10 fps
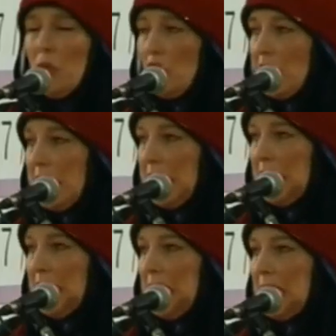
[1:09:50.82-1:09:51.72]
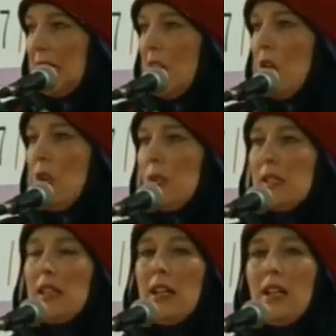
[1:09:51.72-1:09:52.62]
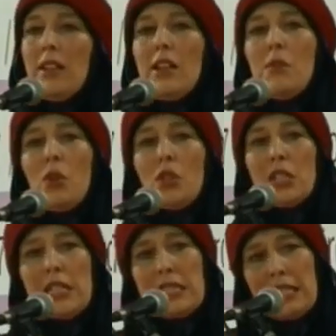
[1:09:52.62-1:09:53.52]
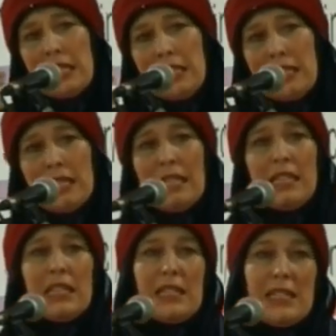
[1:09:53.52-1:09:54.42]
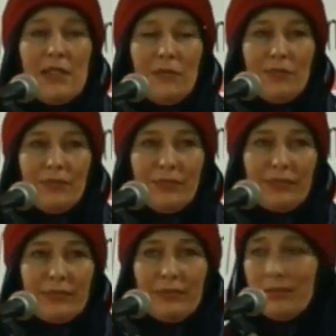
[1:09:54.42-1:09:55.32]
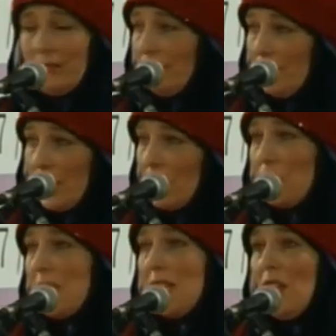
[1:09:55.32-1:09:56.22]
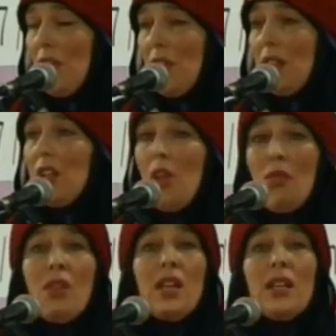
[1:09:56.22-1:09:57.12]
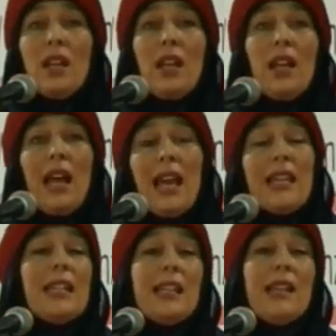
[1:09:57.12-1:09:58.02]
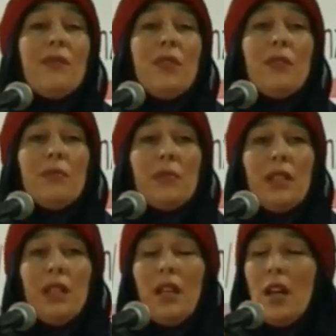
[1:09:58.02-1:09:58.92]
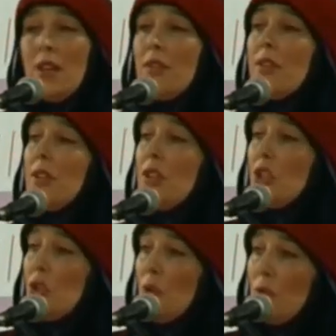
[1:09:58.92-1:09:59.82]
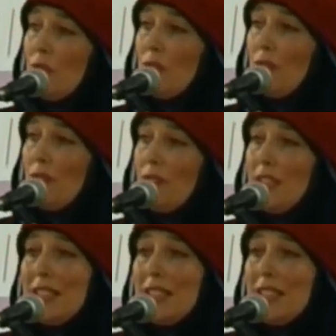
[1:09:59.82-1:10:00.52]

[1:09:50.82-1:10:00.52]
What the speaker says: They wanted to see scars. They wanted to see tears. There was nothing I could give them other than the truth.